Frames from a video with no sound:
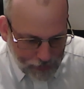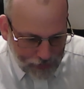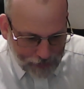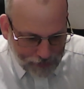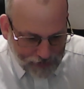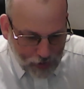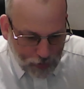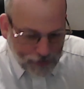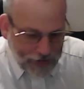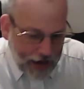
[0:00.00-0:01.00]
So you
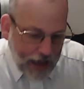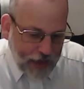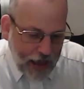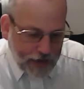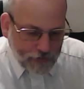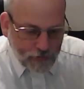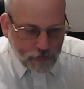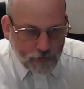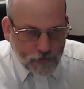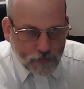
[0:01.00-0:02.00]
deny that
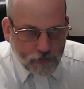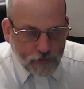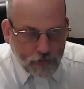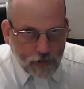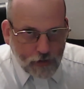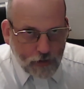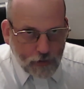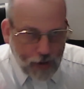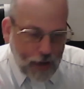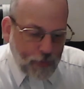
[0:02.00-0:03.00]

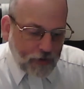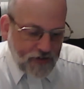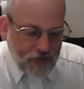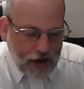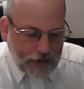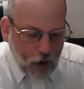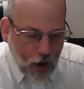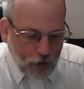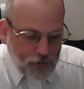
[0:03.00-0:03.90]
by belief in idolatry,